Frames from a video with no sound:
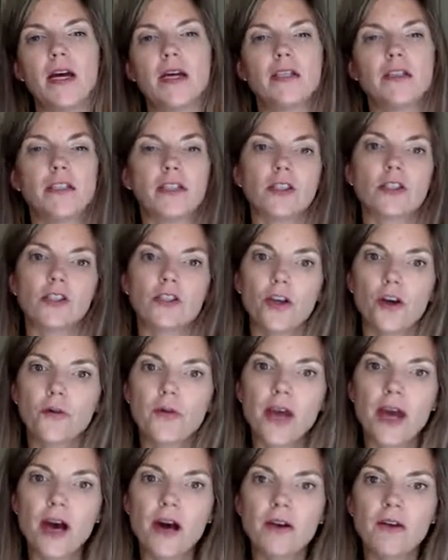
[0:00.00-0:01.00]
to slow
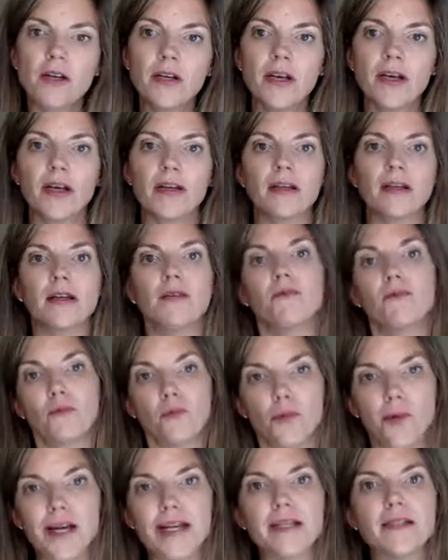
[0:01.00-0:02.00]
down and
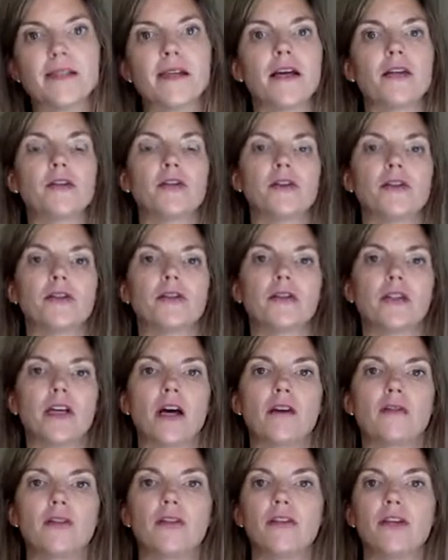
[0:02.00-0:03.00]
recenter
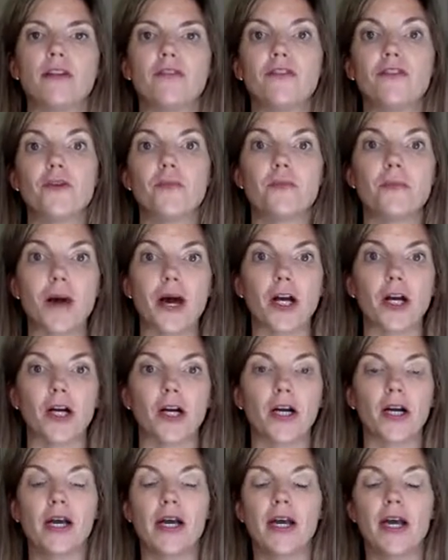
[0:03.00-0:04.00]
yourself so you can feel
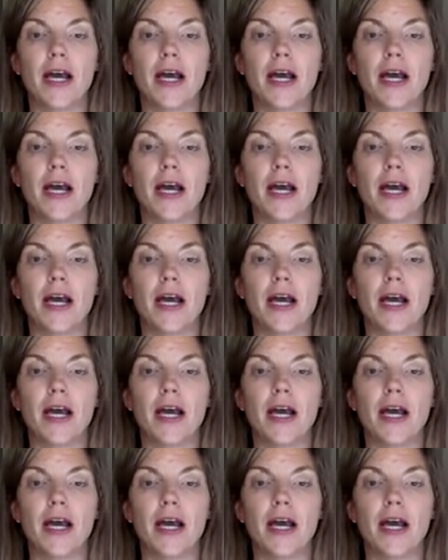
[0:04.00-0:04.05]
better